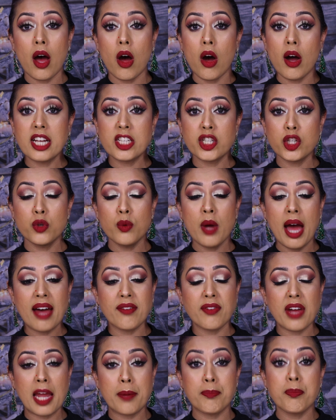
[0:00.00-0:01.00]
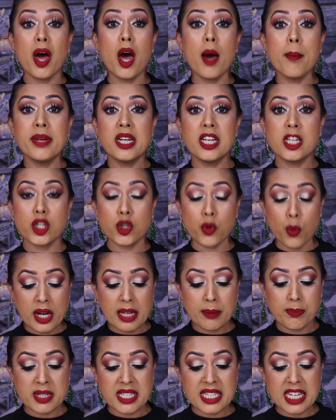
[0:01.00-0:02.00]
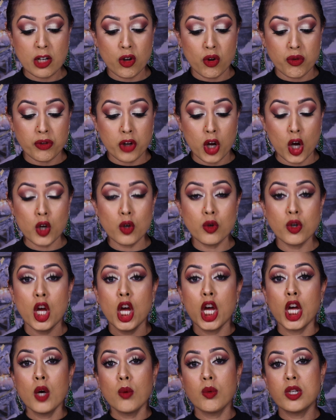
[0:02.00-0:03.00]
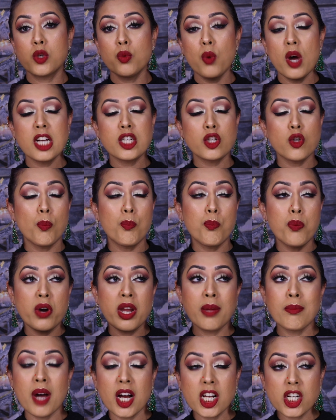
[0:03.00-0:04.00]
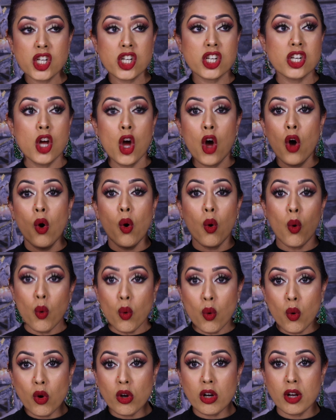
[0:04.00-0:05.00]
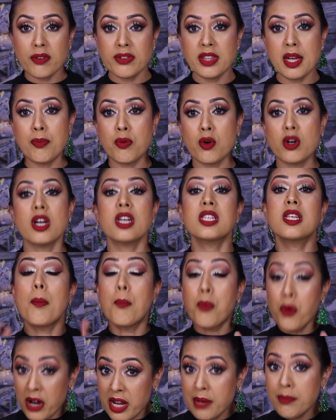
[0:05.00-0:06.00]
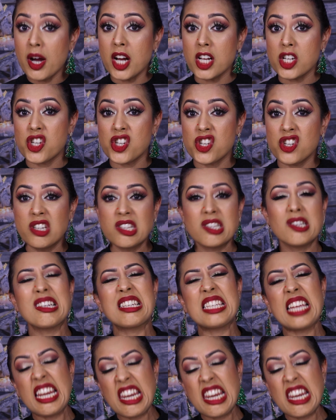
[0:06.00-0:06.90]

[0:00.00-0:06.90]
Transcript: I do have a permanent 20% off code which works on pretty much all of their products pretty much so i'd say